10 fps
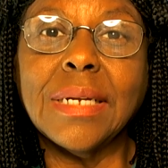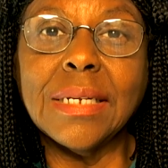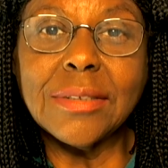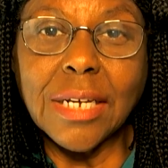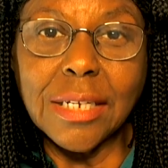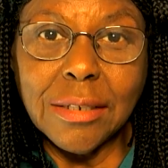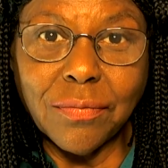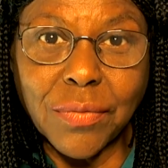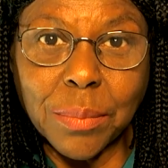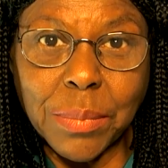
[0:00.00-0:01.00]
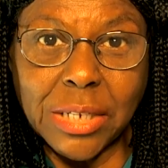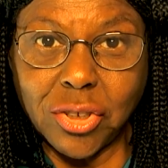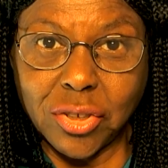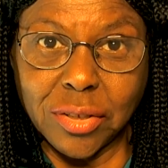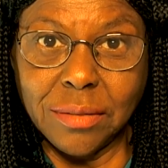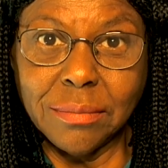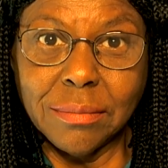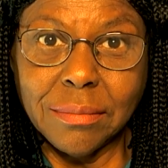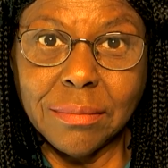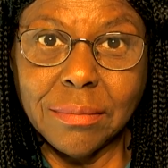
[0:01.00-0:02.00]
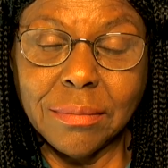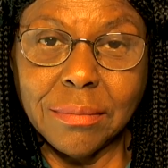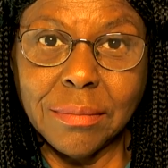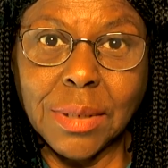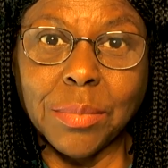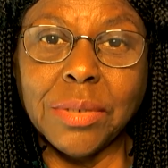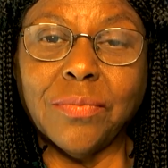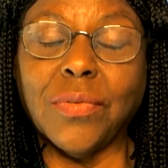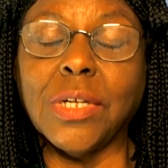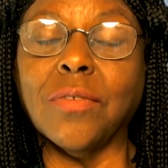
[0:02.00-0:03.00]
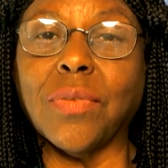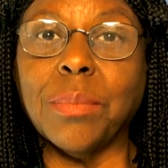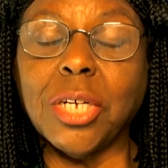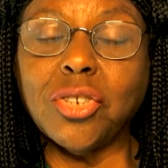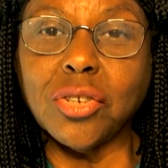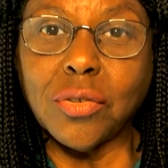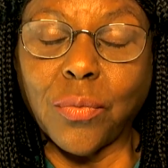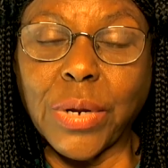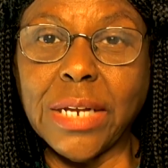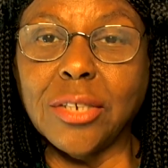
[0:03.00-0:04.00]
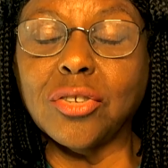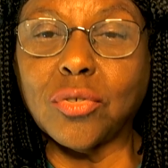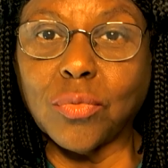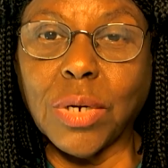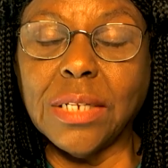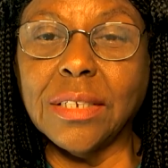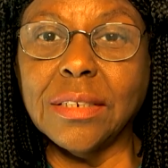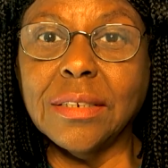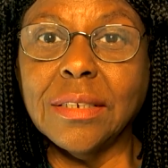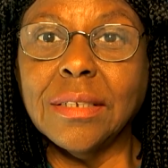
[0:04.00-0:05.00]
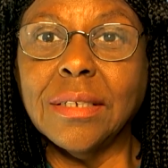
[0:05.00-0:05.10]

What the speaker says: Anti-inflammation. Remember, inflammation is the redness, swelling,